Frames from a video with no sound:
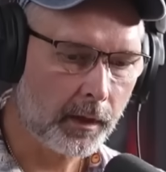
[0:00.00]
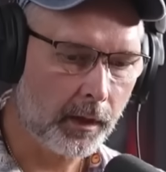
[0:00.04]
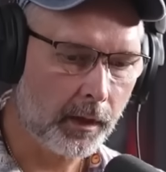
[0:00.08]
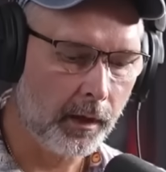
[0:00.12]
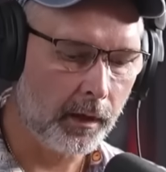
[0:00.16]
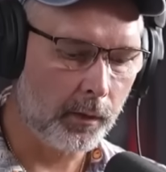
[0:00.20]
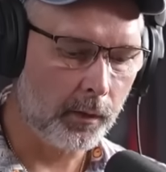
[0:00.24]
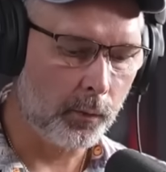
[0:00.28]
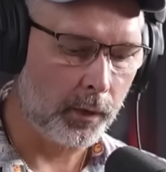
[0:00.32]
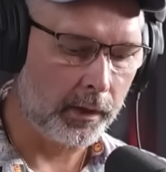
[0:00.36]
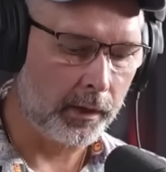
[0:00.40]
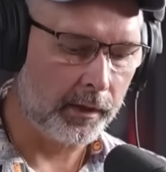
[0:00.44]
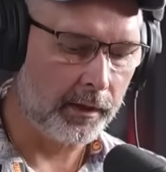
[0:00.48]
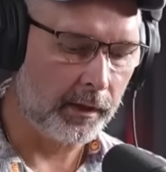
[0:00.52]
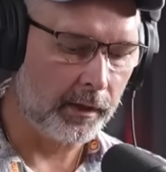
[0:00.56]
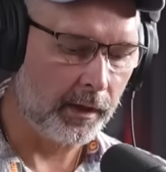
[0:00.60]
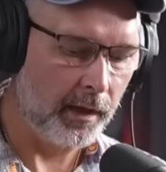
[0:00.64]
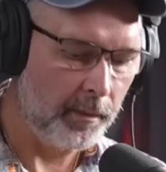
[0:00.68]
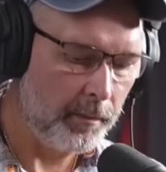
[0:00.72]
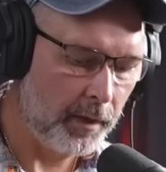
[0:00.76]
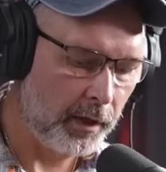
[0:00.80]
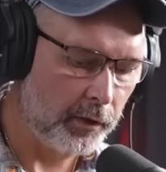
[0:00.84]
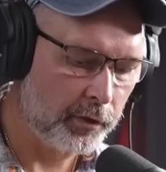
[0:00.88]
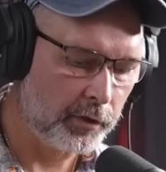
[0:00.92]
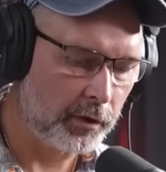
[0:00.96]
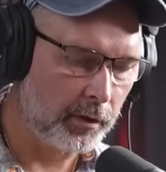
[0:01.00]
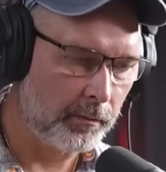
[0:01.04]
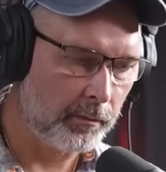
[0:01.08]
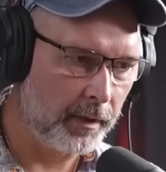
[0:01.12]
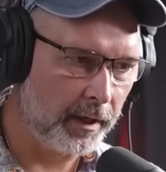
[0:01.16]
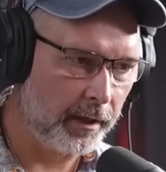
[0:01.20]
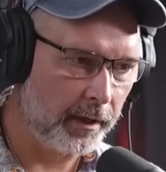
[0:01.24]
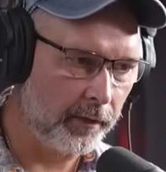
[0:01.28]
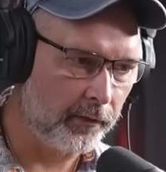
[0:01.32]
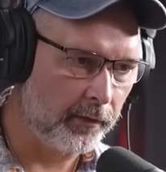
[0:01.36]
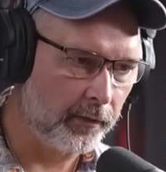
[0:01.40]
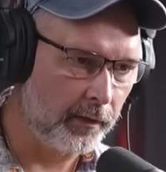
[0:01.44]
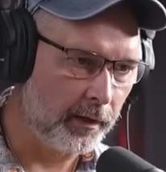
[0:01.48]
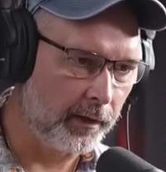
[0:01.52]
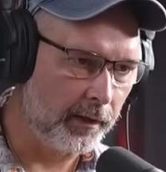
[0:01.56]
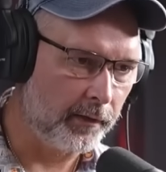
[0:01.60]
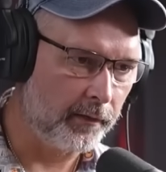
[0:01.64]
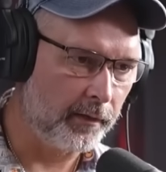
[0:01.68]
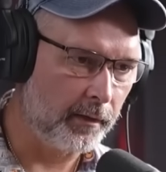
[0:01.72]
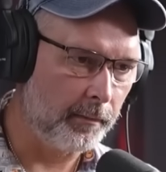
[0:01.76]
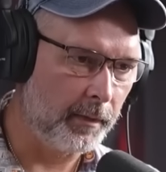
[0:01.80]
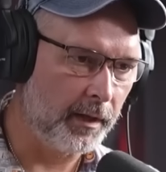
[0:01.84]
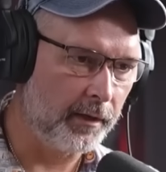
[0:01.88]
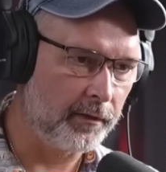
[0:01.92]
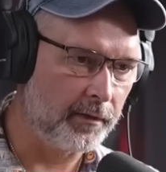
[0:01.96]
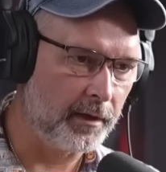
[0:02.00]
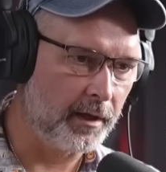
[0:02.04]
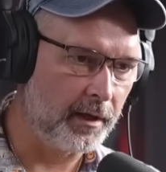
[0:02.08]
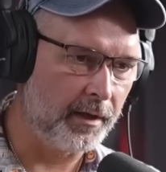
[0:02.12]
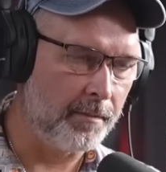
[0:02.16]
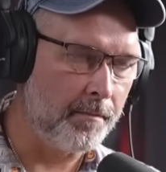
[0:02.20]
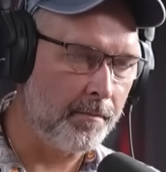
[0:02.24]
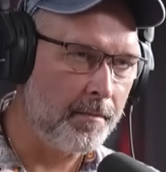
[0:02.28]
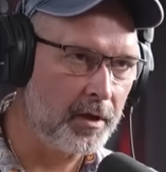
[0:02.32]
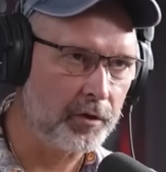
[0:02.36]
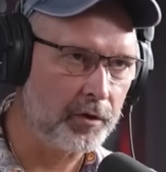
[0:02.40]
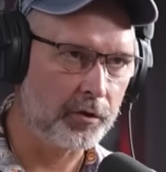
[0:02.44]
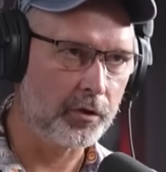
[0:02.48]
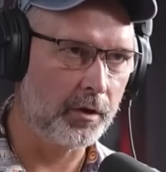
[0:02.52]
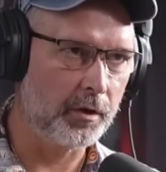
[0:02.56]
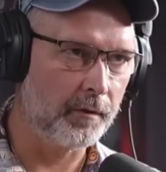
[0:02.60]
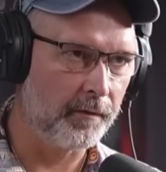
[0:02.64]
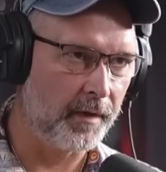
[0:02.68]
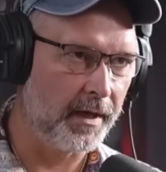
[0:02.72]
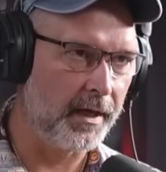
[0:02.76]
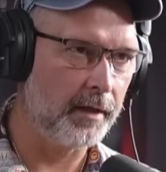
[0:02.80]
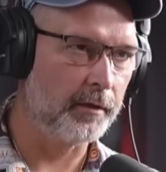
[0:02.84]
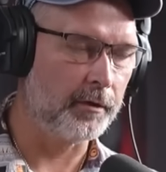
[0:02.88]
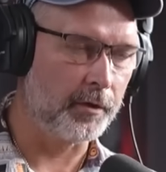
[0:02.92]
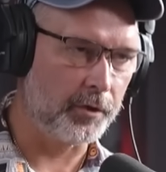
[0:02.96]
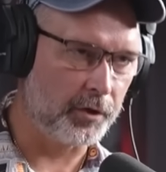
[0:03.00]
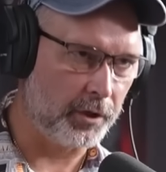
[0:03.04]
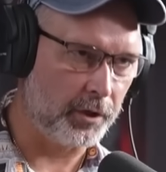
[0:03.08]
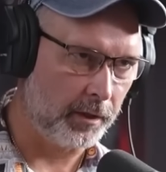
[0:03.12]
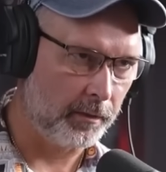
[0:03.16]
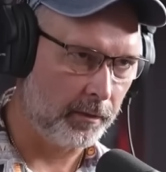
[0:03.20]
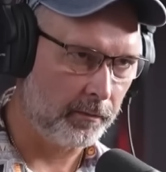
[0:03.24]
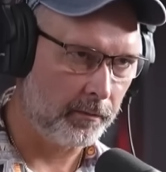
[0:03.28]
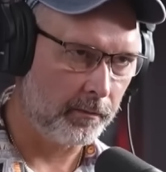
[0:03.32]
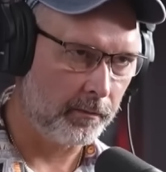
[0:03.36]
And what that emission means, it means an emission of energy.